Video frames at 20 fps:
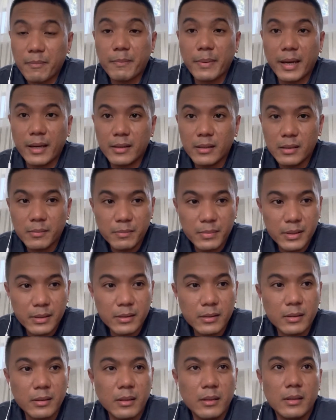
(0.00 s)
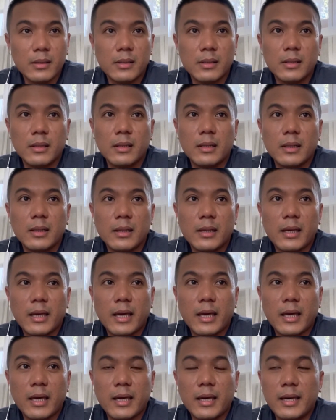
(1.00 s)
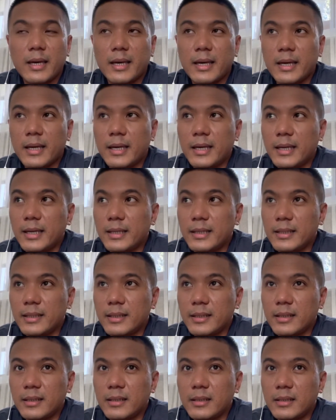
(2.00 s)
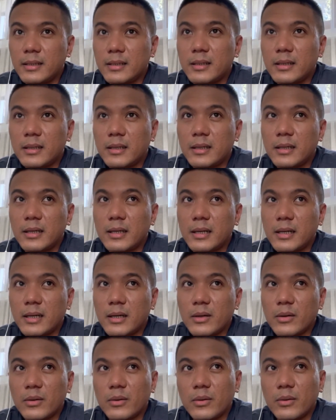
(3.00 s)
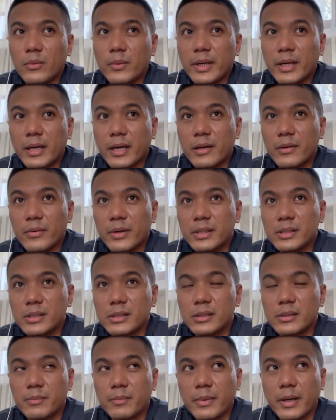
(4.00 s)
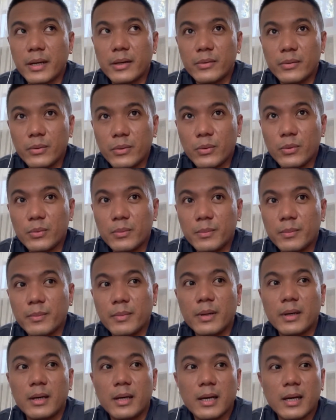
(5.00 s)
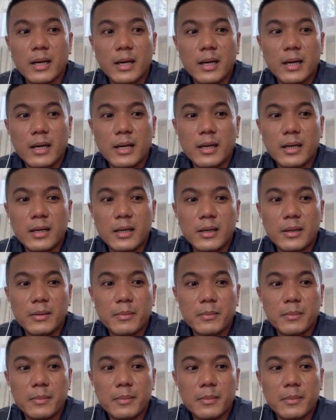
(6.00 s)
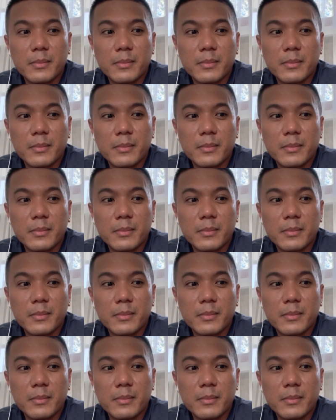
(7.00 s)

paid the bill, and when I reached my room, um,